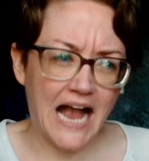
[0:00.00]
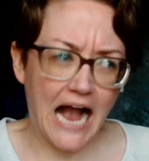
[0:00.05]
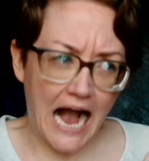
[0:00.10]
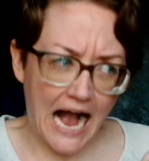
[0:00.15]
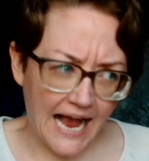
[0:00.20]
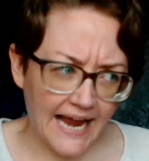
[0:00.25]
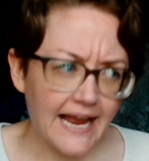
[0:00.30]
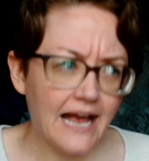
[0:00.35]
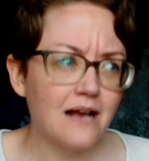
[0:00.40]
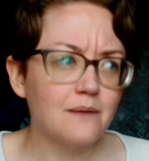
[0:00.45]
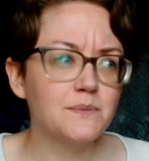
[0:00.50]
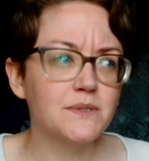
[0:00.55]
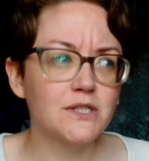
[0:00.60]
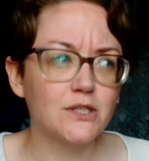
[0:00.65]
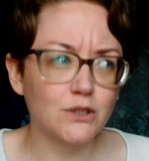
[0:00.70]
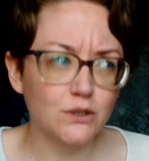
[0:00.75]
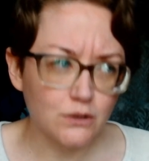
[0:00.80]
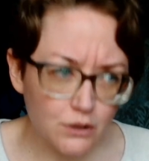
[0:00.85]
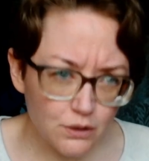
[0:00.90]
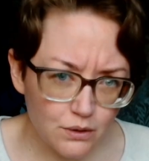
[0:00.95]
I
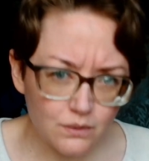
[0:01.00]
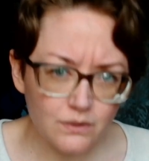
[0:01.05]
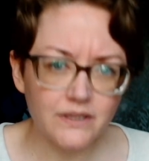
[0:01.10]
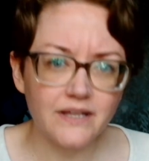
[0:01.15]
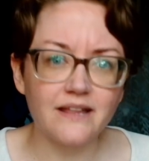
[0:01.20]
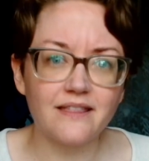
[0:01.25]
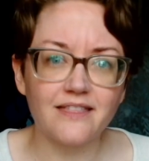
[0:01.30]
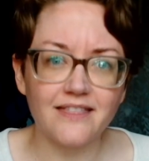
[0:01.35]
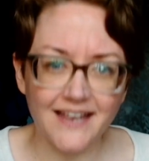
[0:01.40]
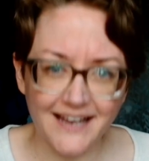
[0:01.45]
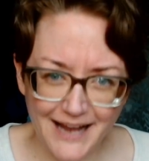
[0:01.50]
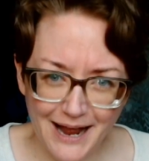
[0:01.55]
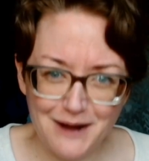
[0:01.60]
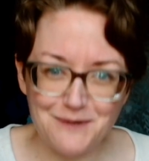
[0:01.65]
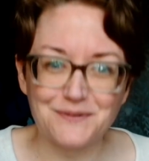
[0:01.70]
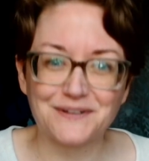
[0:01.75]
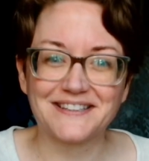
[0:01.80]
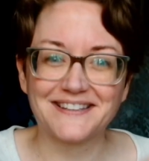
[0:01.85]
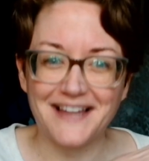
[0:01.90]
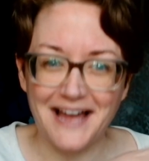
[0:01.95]
absolutely think I
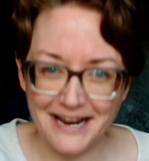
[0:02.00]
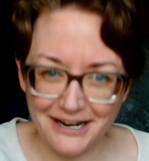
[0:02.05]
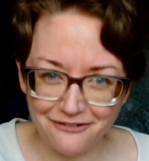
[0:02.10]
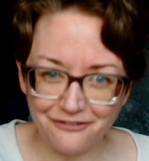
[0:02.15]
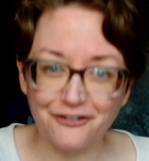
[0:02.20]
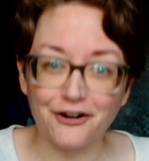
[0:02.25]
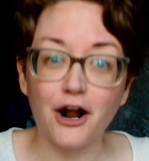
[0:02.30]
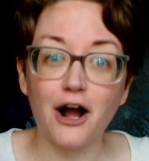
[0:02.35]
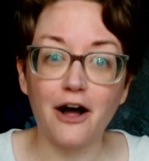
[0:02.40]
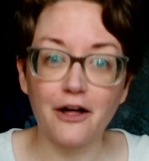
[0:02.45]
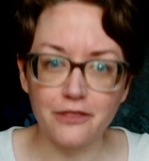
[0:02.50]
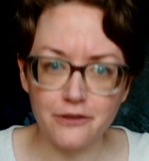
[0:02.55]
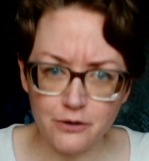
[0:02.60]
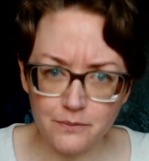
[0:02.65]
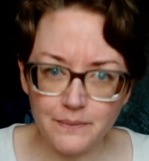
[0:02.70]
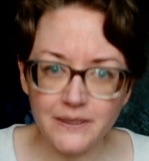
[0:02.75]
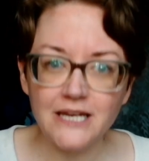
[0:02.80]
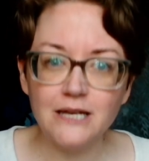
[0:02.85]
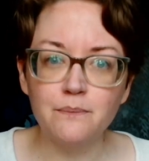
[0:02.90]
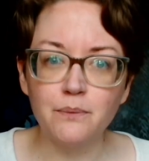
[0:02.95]
would like for other
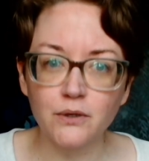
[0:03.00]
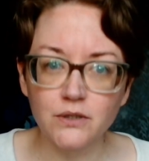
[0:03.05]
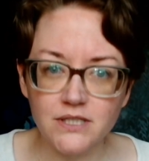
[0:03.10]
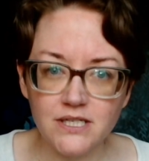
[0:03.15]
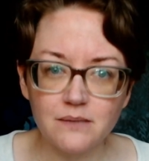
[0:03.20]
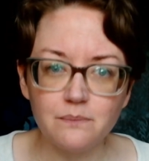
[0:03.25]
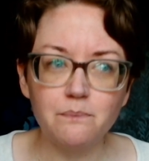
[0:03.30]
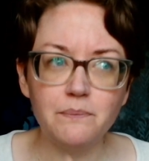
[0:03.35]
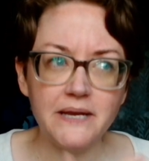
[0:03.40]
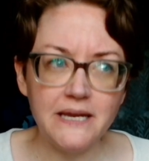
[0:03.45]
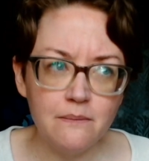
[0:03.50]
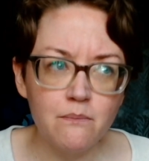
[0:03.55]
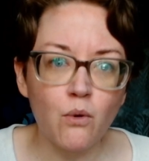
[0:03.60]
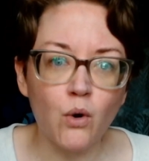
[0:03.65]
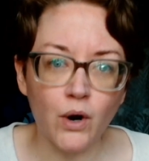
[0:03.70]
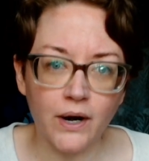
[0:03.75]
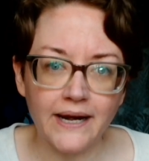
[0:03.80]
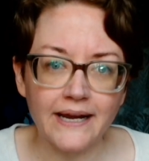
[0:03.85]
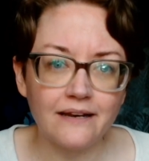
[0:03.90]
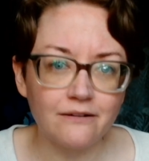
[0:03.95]
people to be
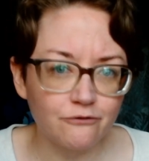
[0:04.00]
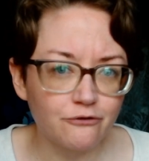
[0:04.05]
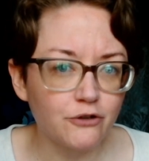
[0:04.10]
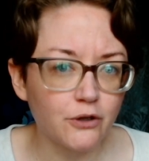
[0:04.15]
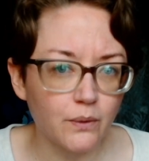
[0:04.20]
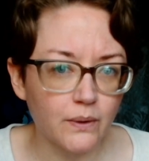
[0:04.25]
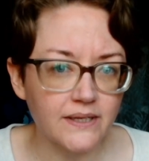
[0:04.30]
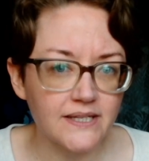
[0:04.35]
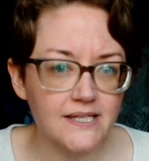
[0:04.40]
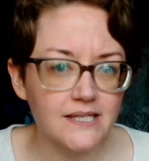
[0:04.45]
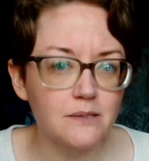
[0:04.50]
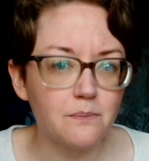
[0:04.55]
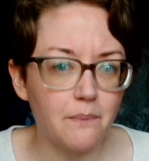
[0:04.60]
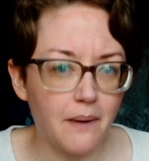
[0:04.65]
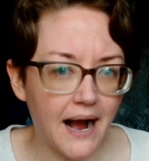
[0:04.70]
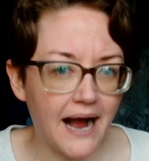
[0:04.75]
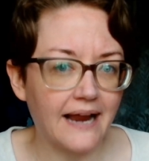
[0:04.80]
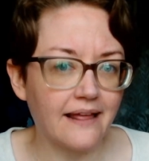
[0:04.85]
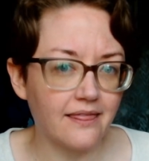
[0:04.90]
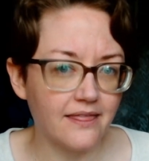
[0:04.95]
more influenced
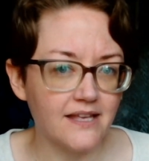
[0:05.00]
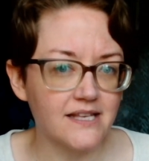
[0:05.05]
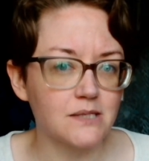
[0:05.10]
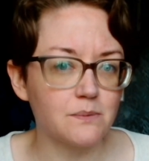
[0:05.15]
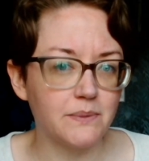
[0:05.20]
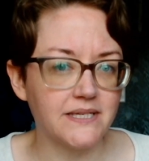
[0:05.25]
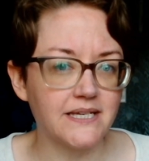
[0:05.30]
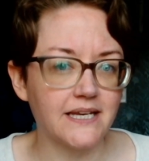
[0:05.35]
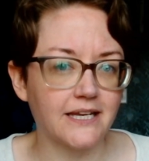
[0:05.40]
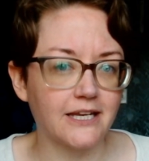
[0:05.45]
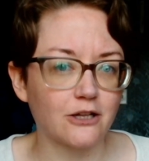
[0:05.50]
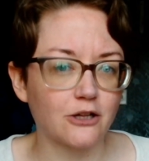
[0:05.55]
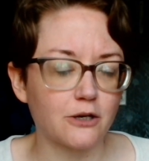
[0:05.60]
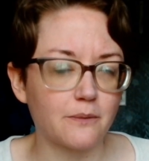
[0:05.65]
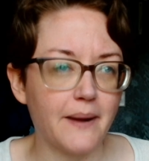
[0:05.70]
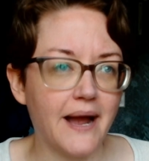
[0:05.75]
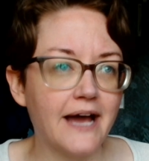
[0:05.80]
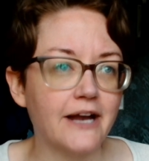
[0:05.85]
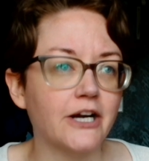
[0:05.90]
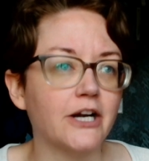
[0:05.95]
by this particular
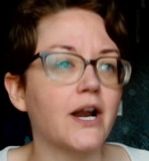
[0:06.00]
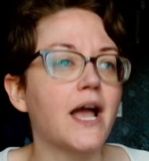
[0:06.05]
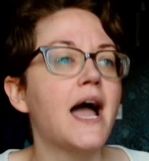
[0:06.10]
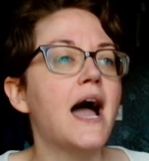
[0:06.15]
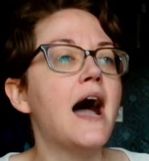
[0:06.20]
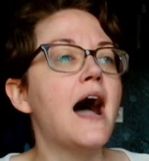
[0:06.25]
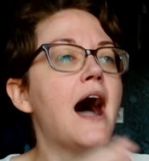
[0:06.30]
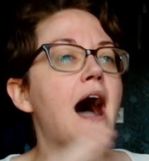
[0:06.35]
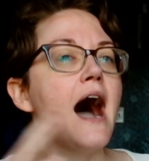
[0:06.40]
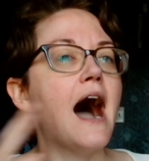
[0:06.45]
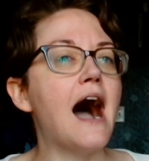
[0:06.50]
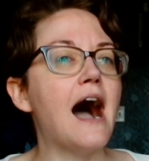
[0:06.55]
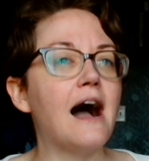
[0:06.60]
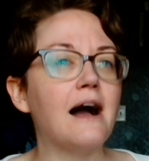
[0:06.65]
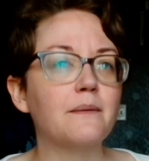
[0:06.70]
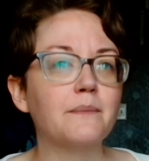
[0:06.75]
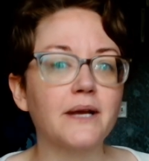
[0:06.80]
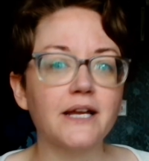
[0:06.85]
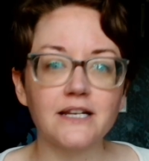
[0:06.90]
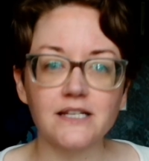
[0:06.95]
pattern.
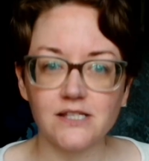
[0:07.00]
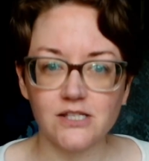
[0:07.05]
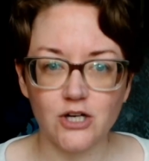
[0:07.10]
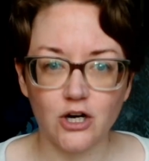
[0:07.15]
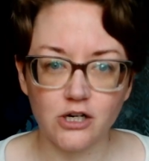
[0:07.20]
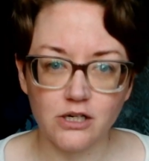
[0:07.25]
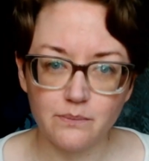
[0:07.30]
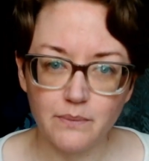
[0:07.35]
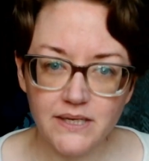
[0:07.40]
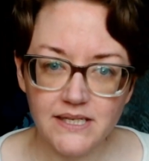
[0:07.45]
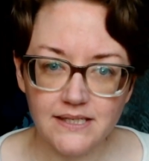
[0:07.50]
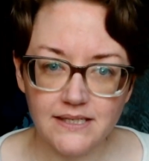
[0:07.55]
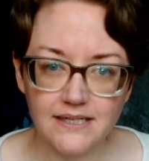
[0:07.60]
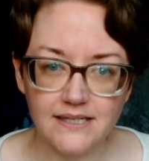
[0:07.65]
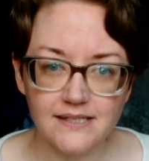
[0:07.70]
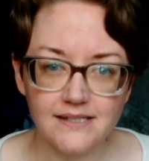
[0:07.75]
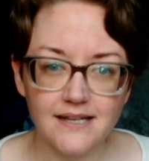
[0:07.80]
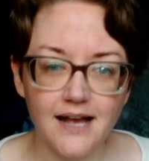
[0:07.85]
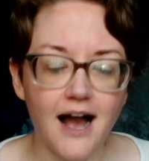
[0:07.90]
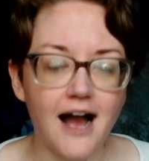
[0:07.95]
I'm going to start a
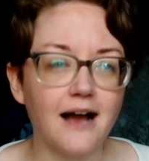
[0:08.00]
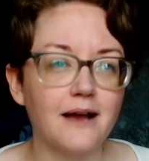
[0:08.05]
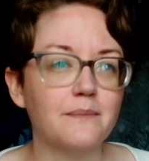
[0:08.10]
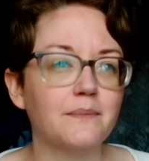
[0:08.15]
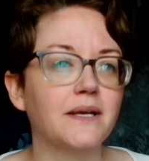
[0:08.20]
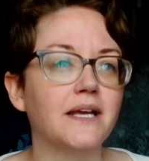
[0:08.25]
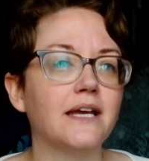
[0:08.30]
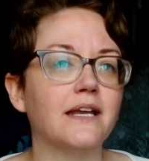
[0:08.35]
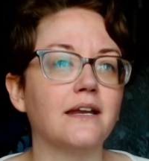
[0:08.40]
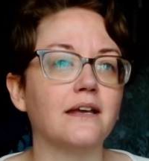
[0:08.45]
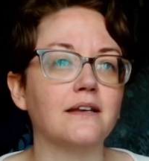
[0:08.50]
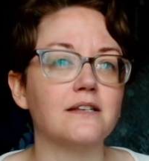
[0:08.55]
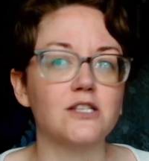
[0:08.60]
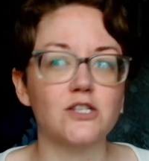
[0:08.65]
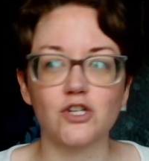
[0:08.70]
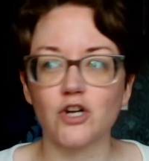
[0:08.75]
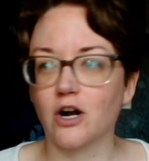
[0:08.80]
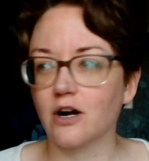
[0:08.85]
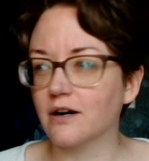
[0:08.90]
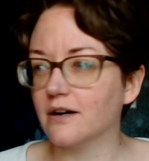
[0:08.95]
business. I'm going to
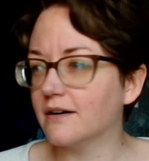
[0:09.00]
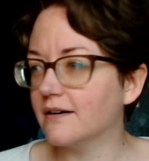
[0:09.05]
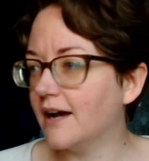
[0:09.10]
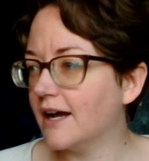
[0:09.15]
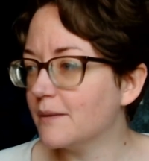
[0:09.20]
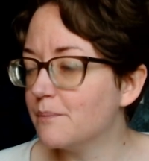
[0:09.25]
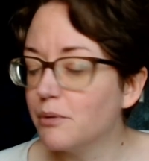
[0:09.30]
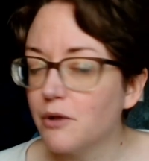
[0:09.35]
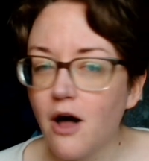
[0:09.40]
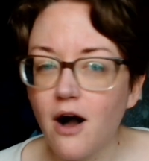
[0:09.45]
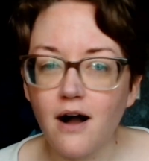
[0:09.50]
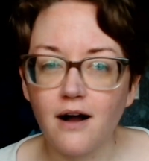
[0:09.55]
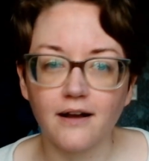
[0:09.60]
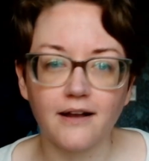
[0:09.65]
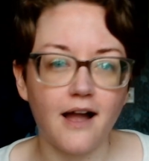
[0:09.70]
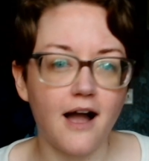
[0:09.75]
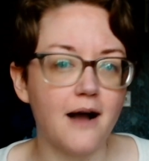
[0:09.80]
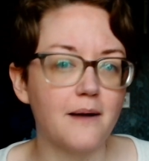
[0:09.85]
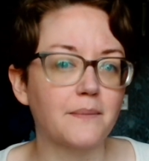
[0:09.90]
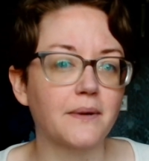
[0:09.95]
start a
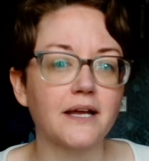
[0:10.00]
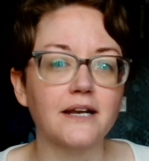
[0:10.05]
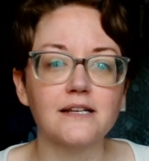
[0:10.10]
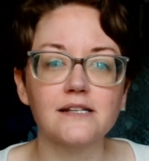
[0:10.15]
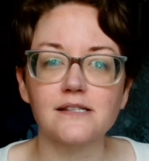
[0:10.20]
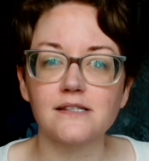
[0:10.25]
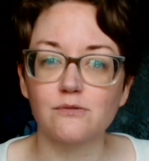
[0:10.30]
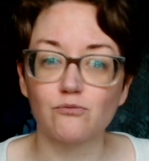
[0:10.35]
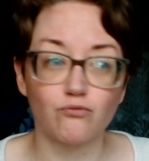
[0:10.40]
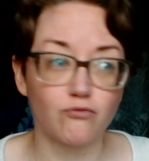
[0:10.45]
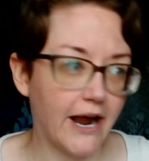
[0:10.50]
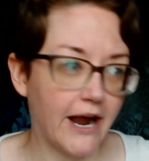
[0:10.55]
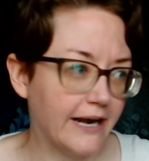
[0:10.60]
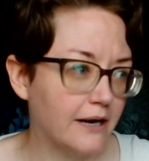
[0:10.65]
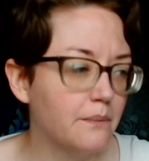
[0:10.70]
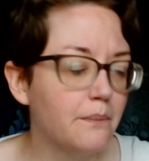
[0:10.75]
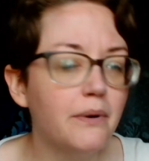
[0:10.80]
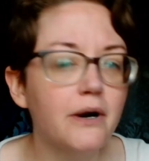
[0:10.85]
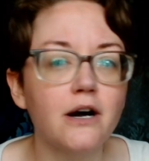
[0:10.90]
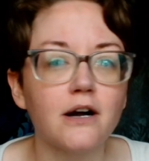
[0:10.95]
blog. I'm going to write
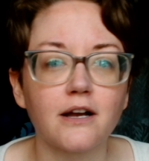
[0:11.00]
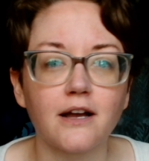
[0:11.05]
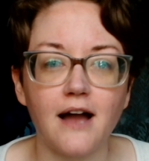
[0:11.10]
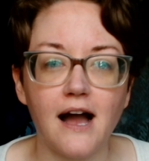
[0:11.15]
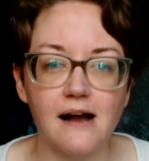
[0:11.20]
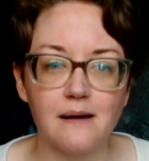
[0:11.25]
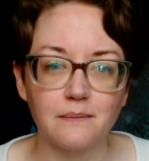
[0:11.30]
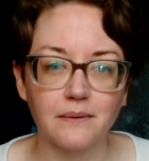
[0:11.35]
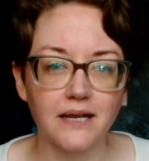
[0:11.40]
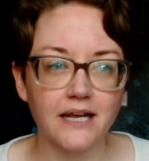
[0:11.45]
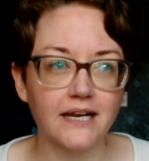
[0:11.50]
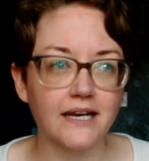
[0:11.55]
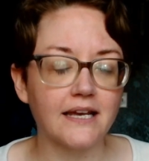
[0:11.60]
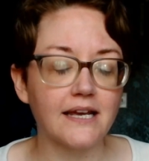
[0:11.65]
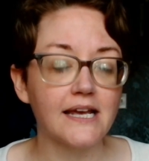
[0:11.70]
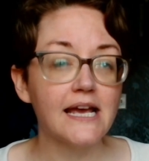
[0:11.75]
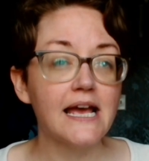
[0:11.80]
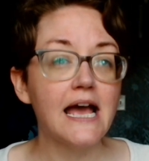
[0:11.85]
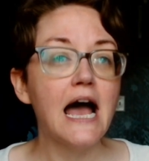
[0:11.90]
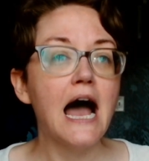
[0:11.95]
a book. I'm going to